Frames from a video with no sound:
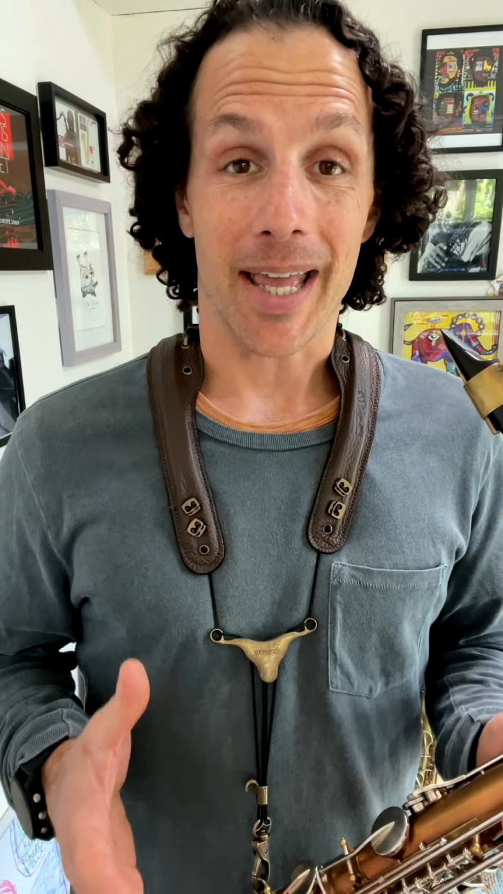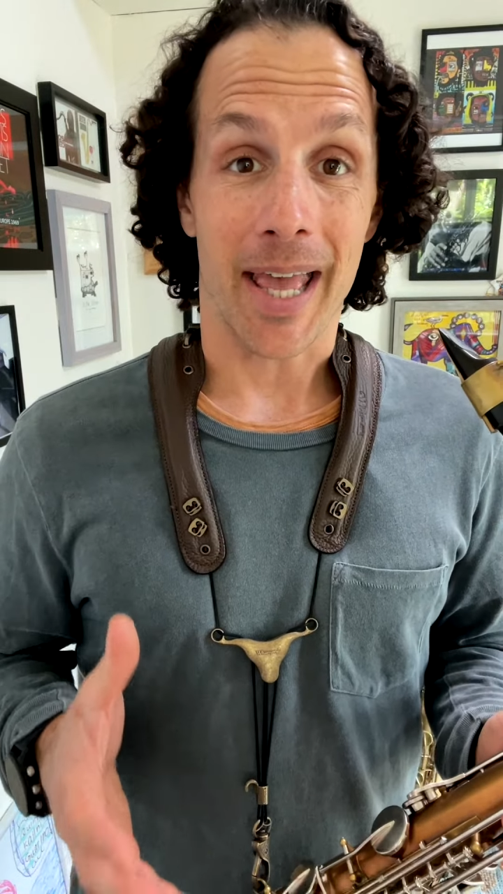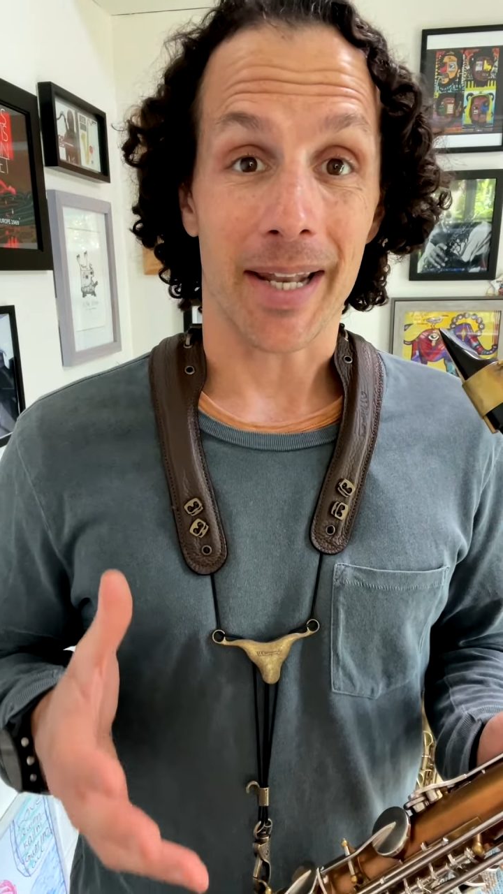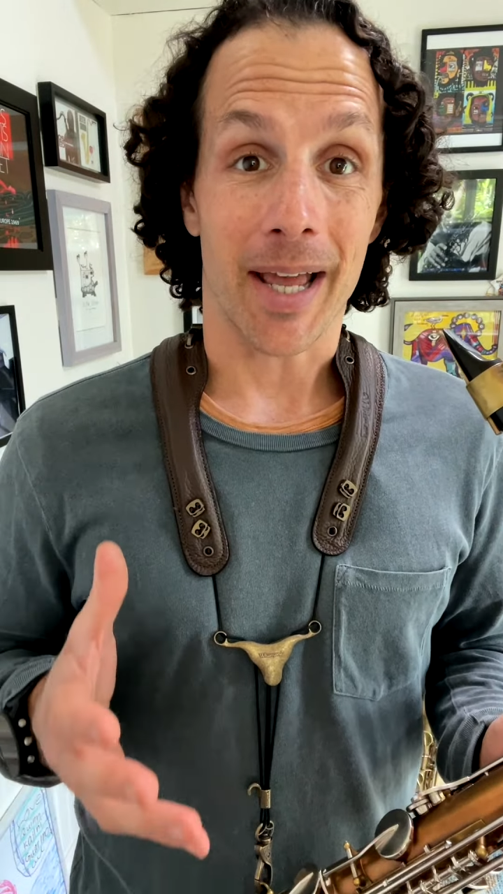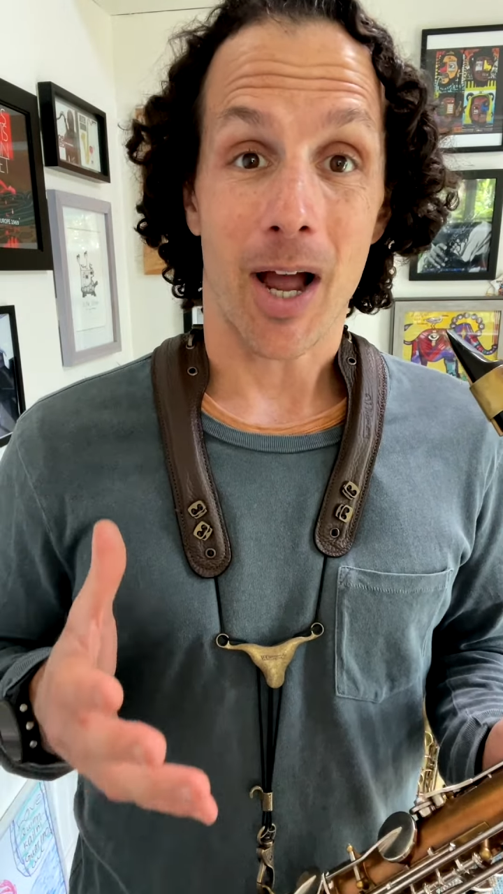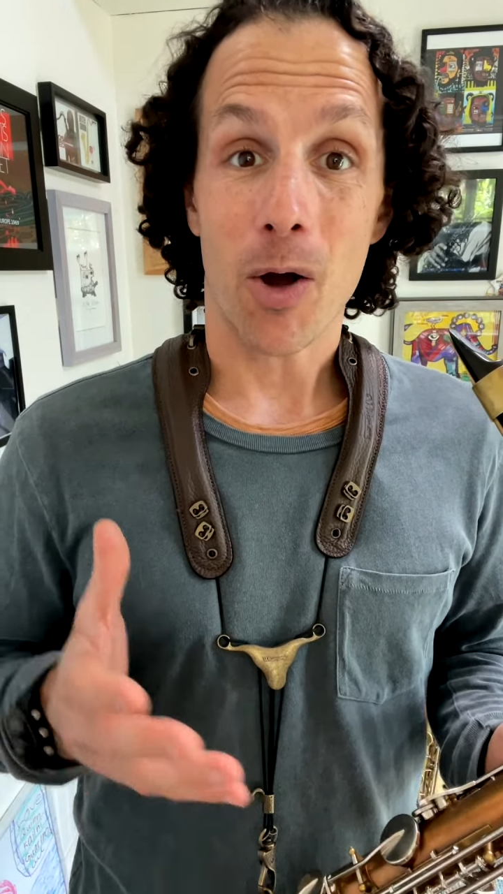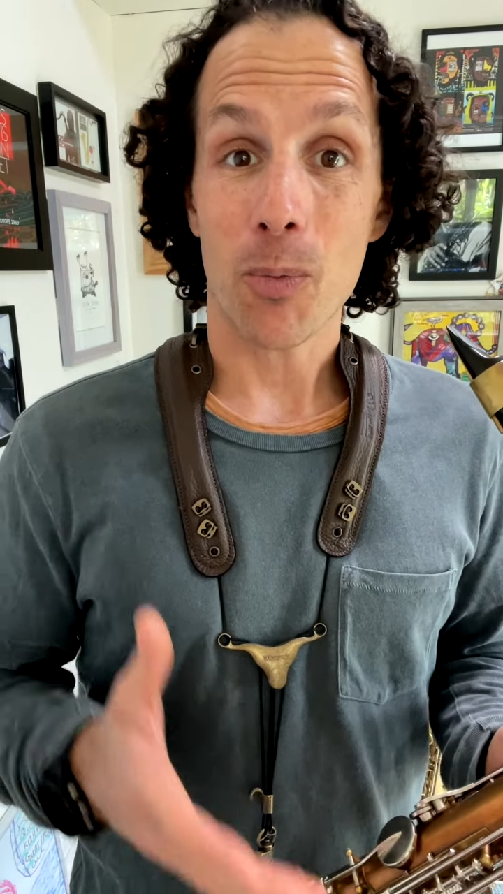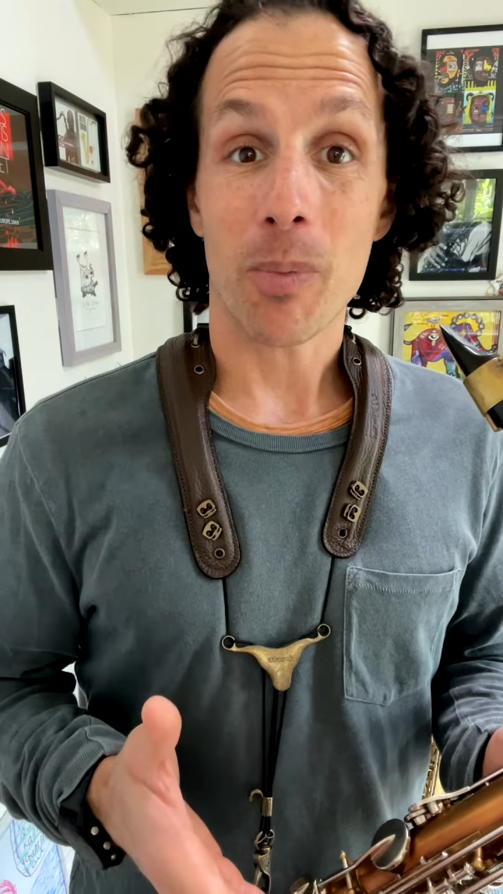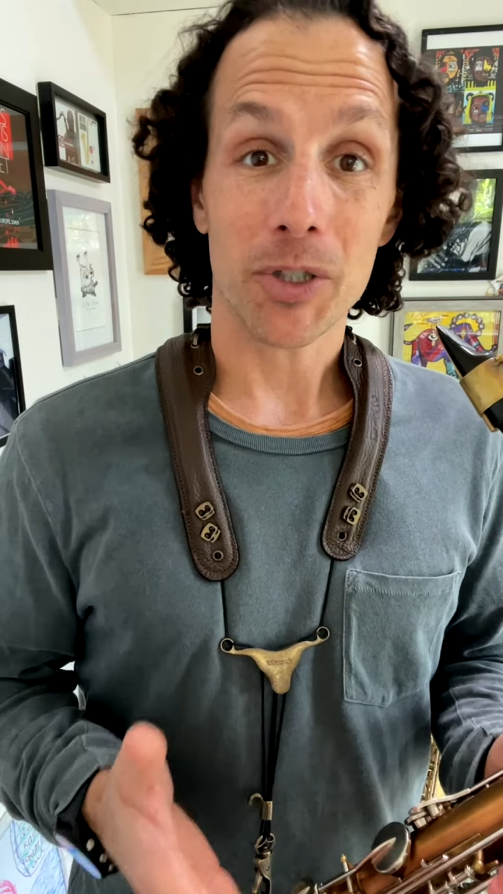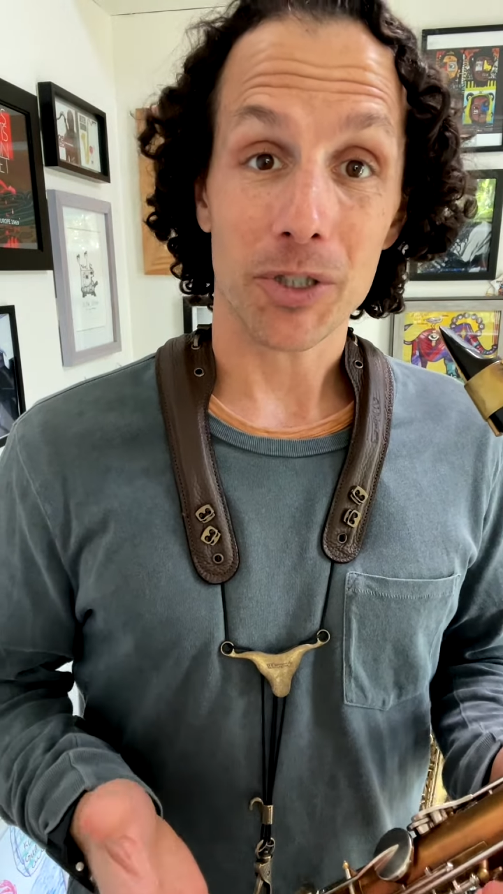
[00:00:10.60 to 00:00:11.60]
and how
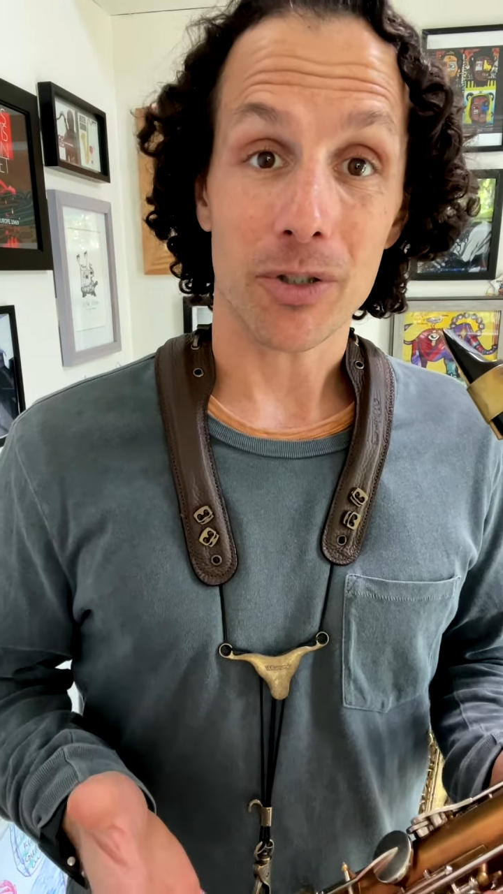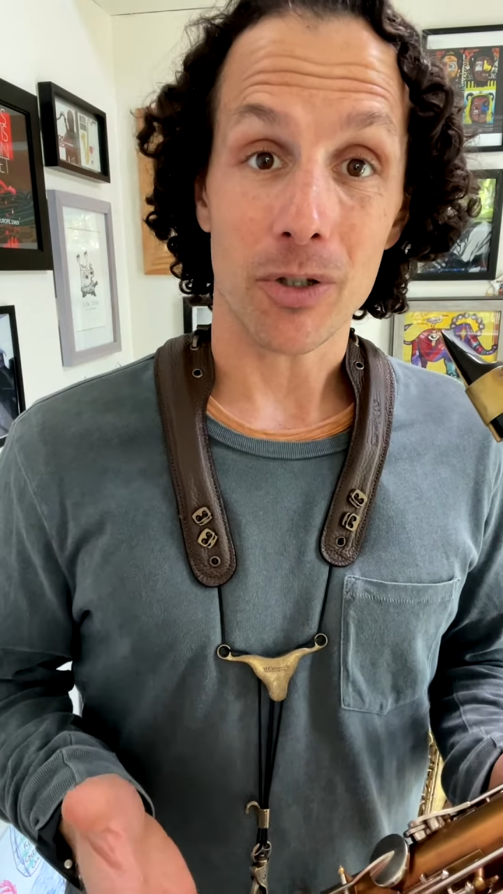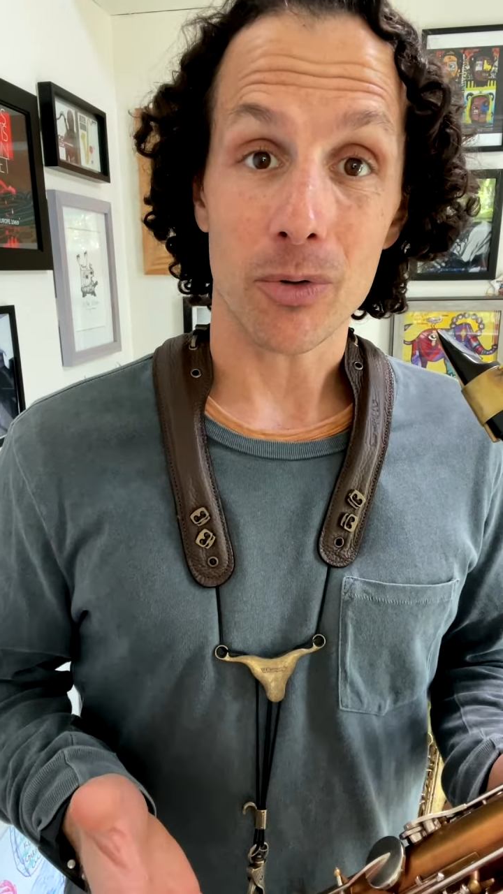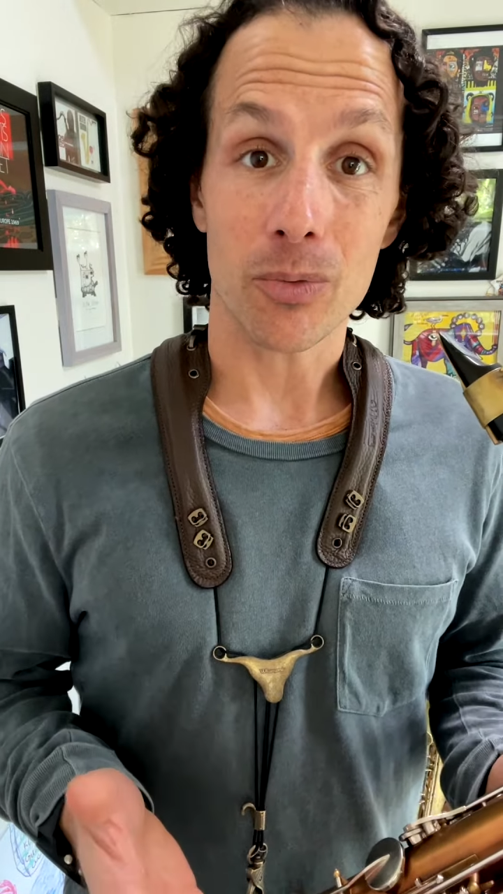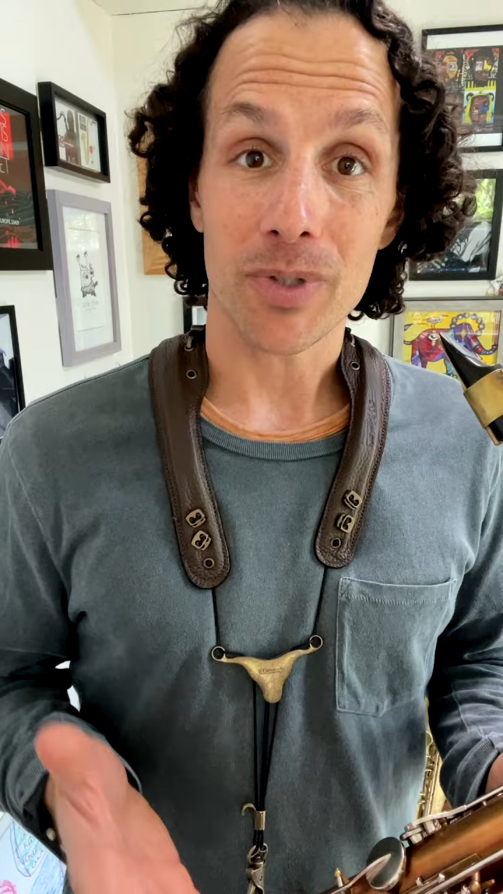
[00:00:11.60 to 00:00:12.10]
much do you